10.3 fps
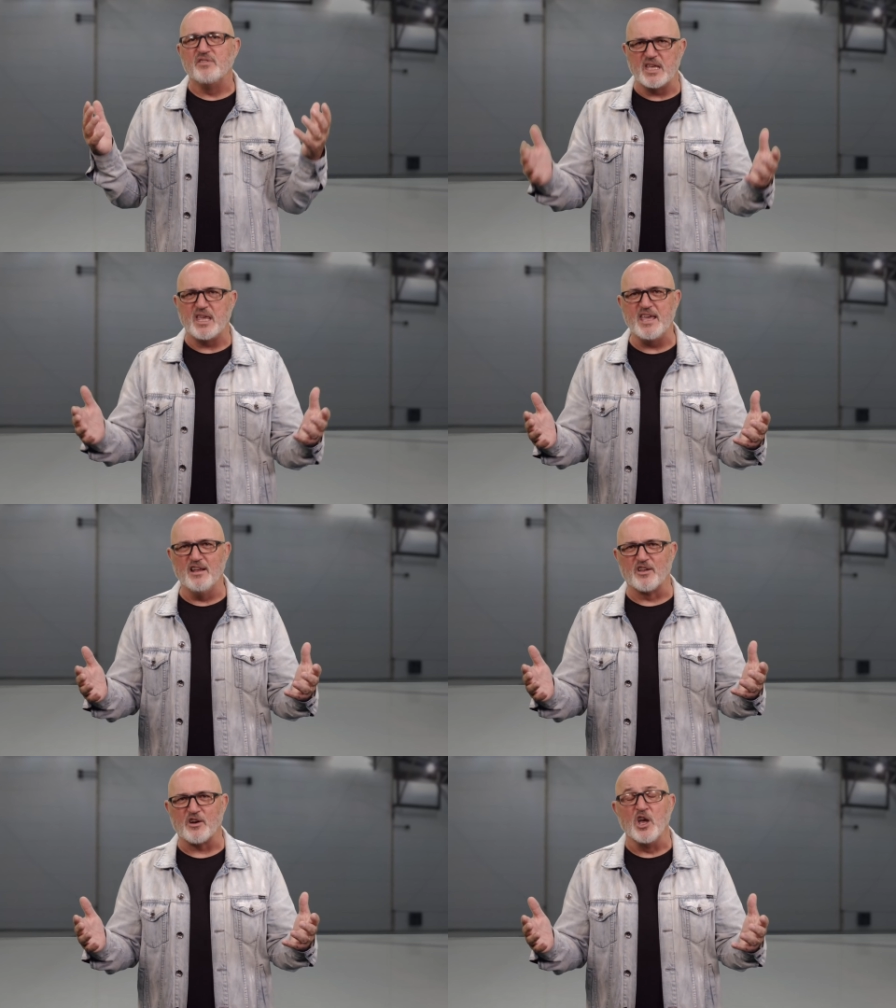the
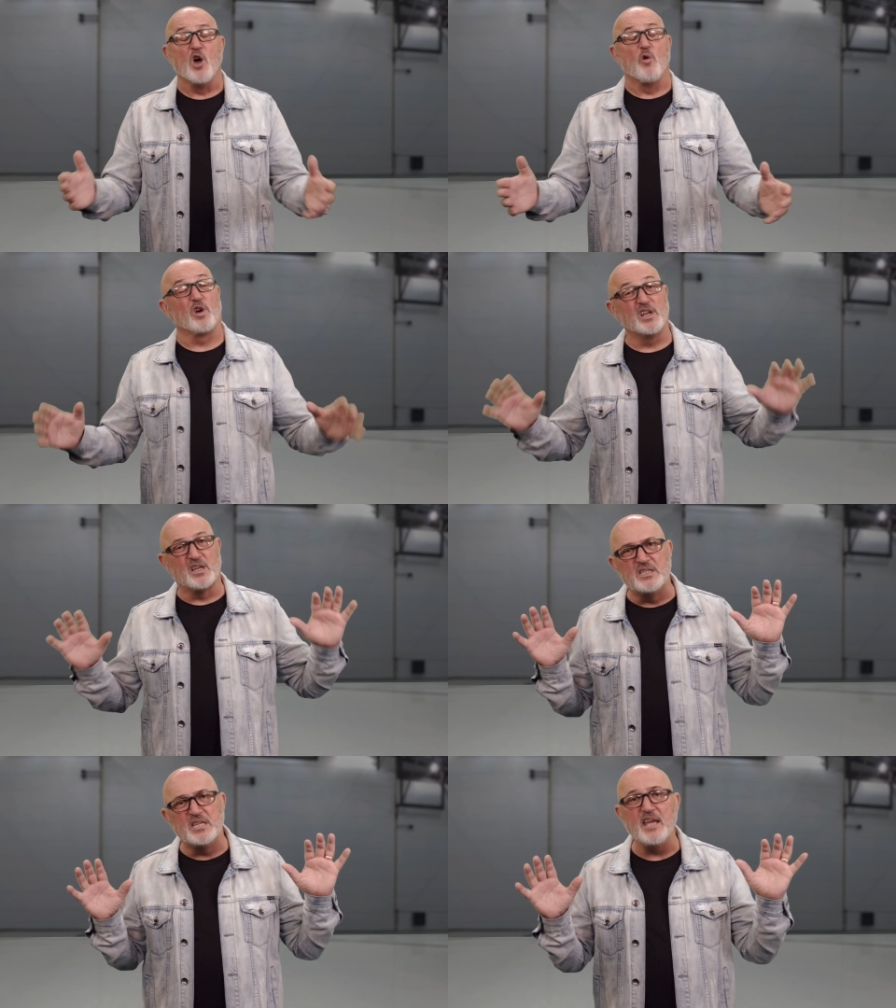healer. We're going to
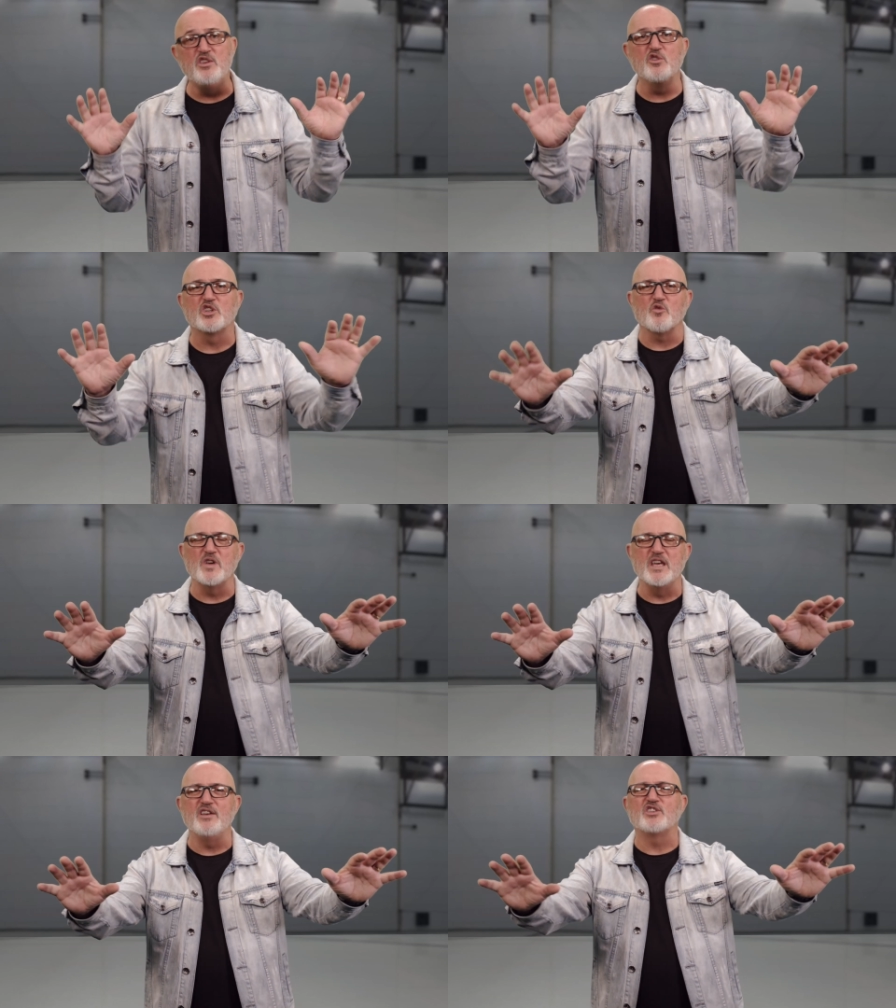continue to
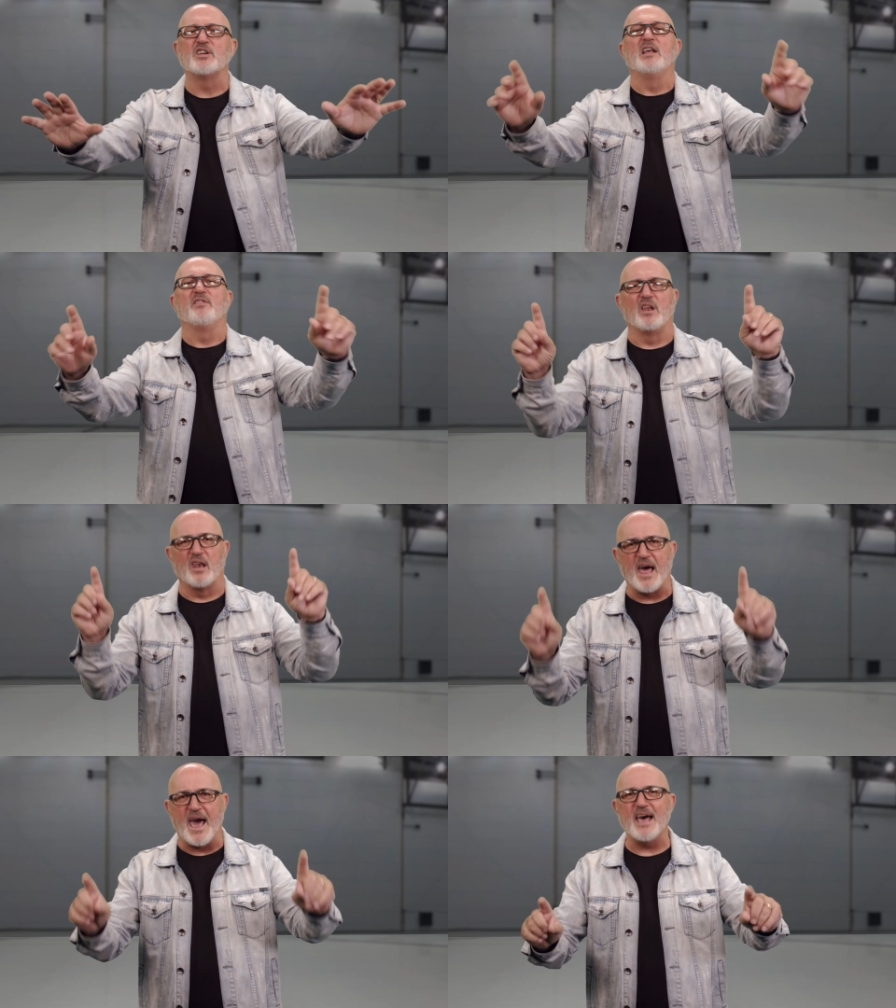reach the
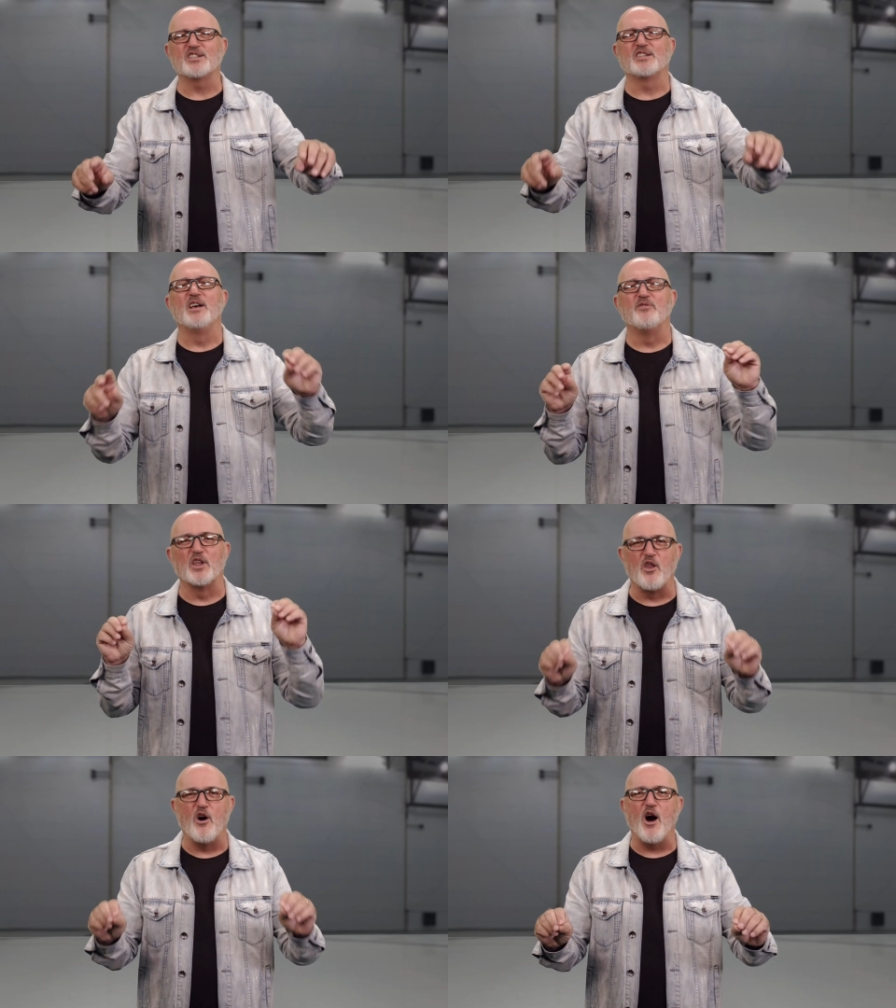last, the
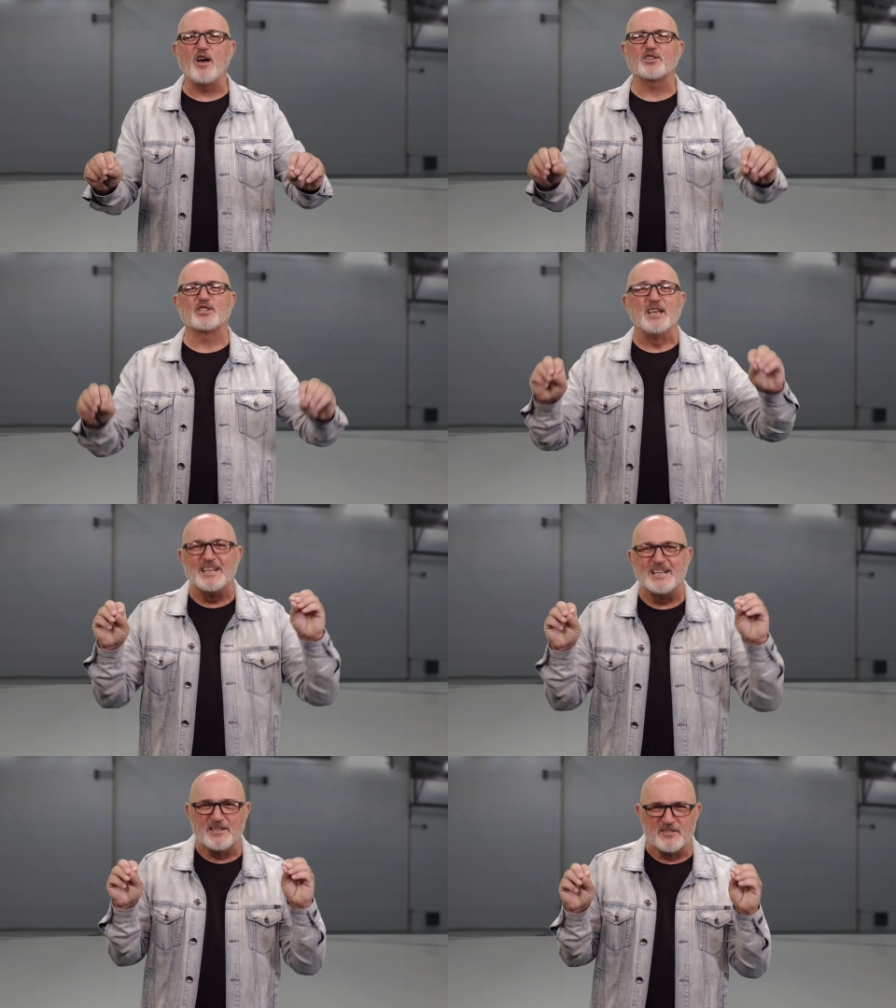lost,
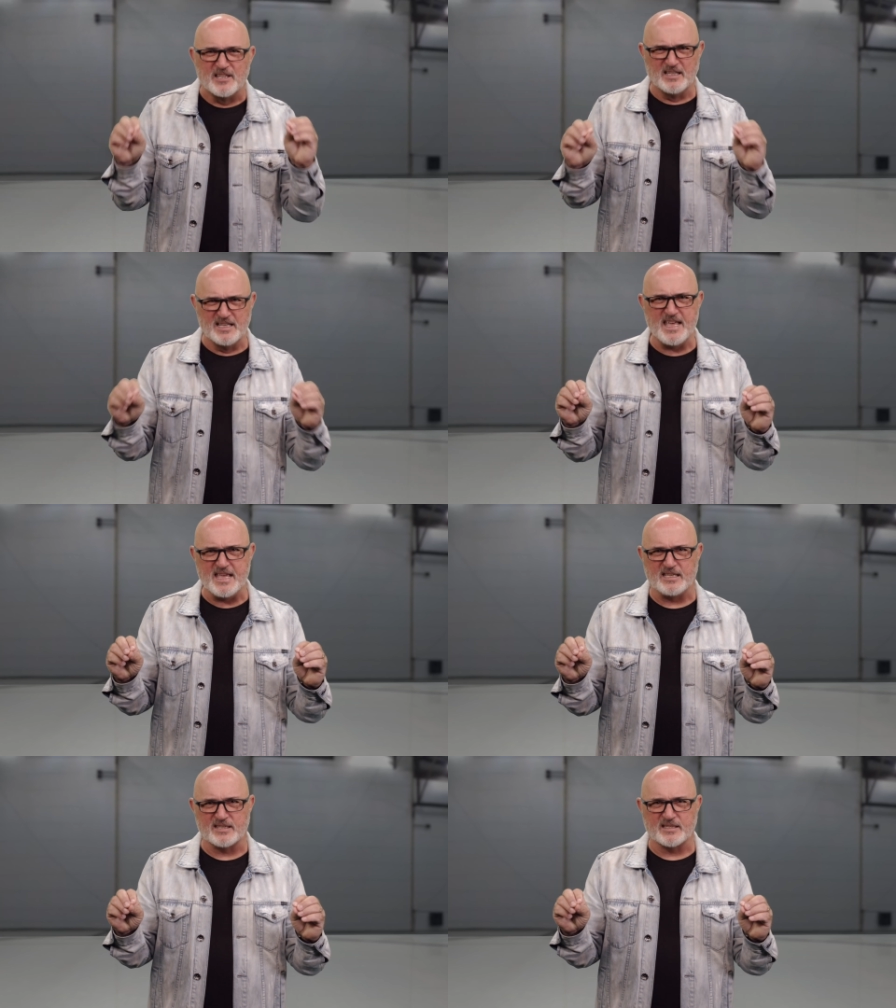the
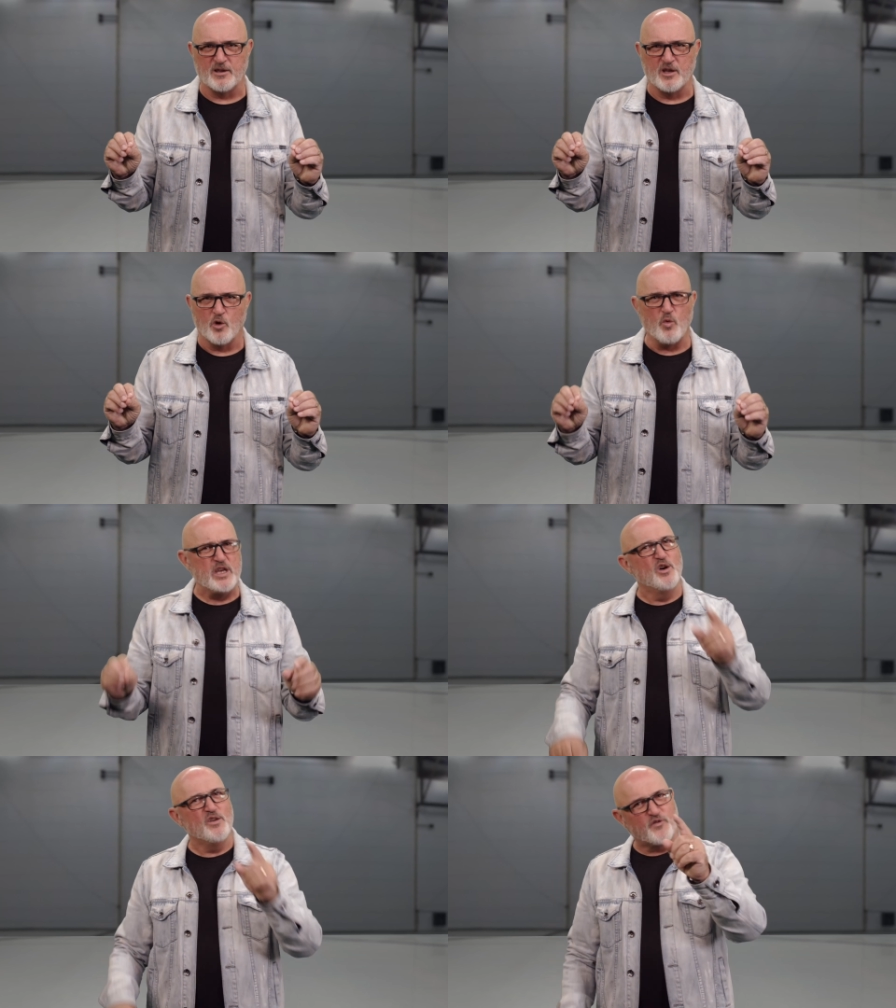least. We
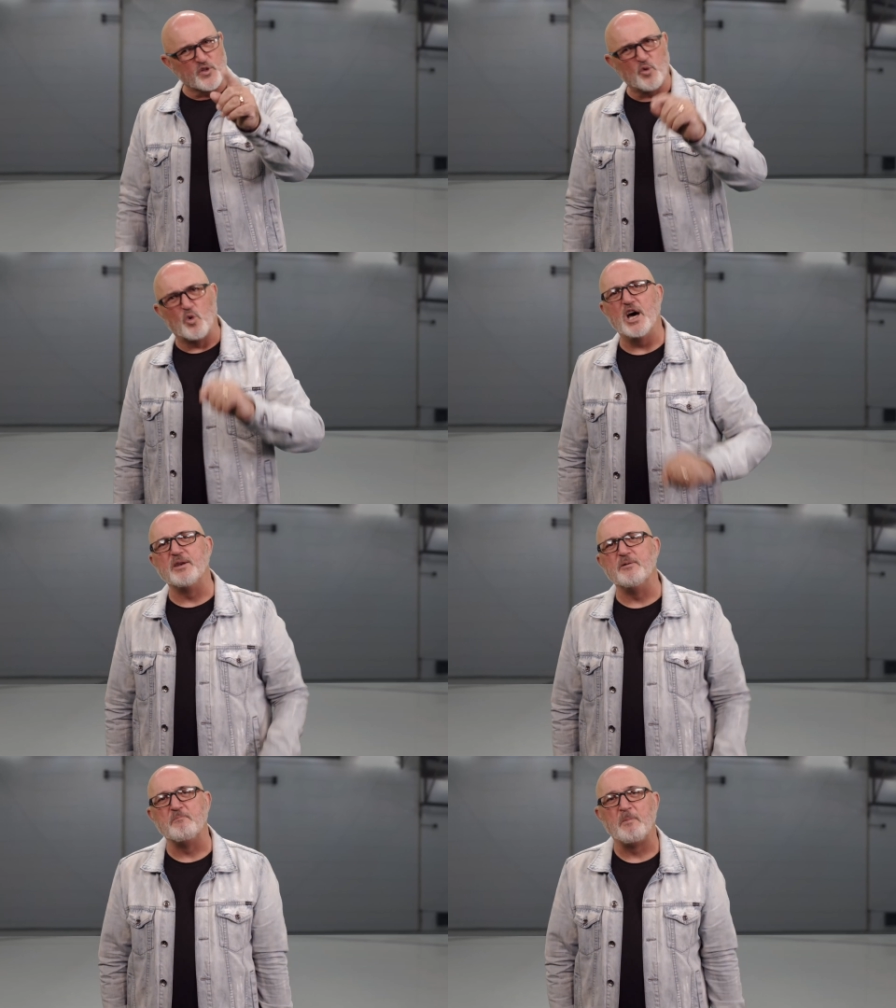do it for the
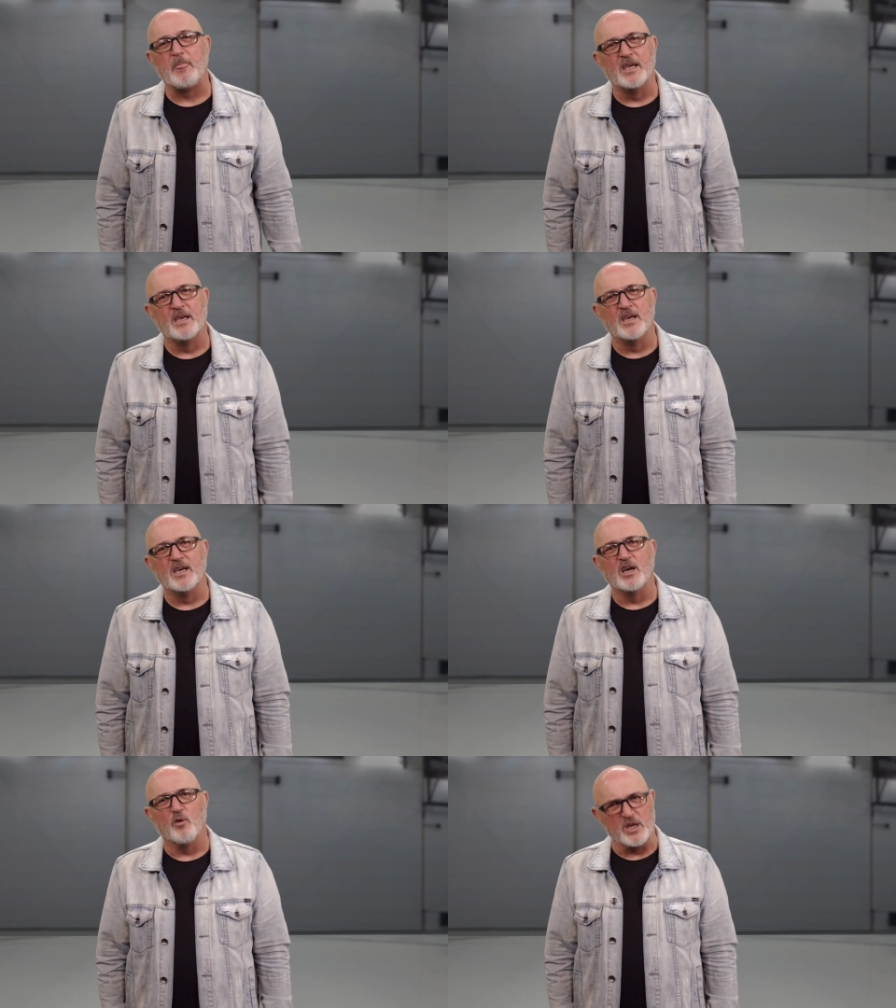one.
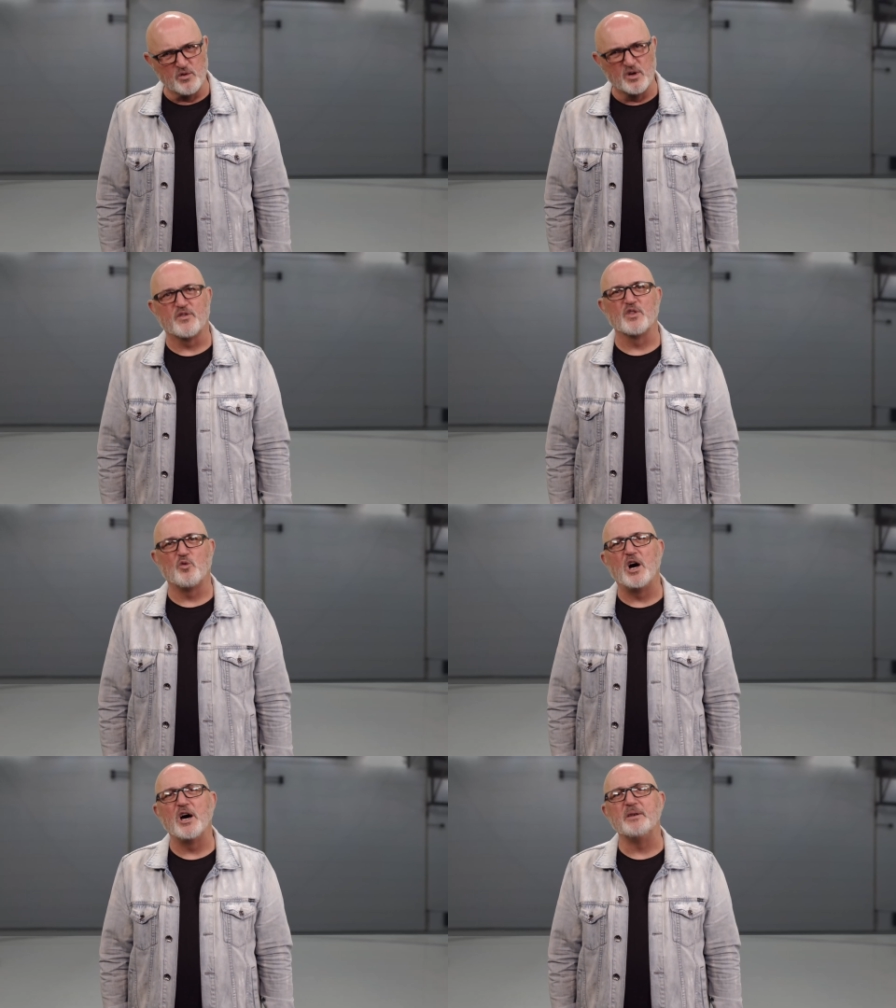We do it for the
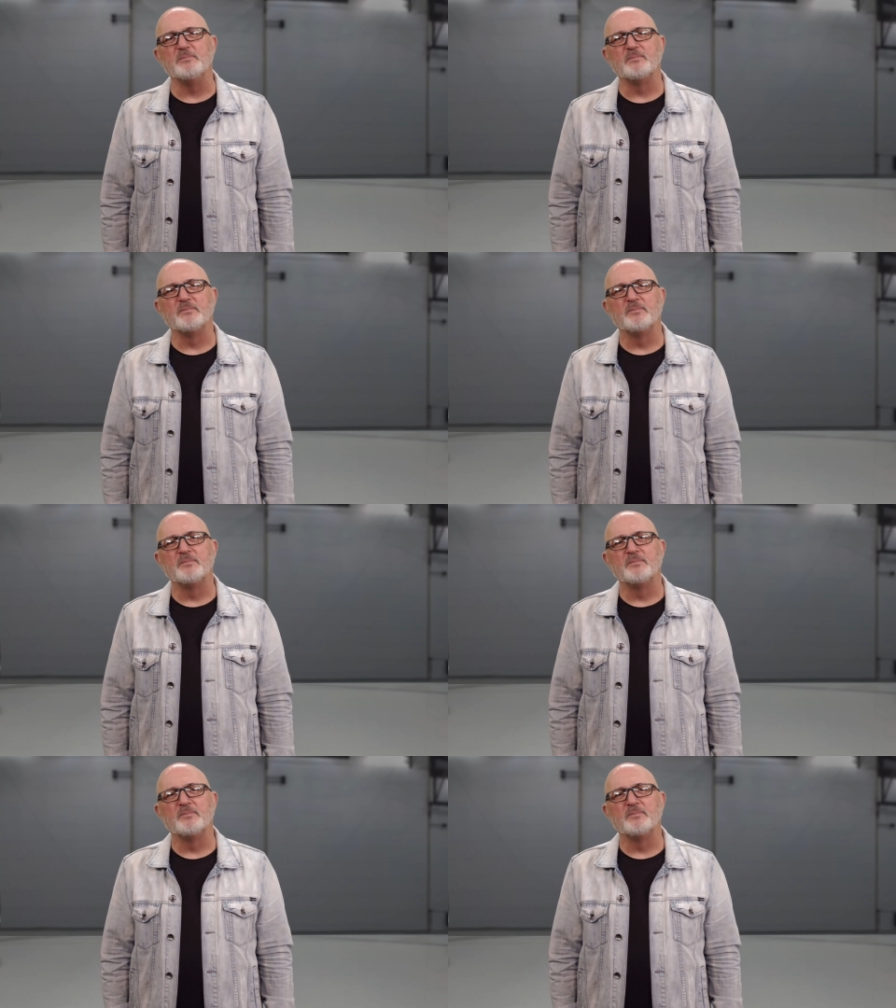one.